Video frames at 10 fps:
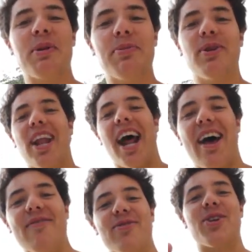of people that I
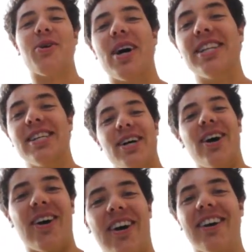have no idea
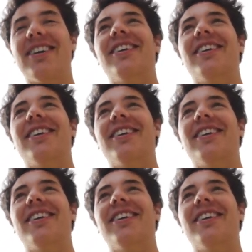are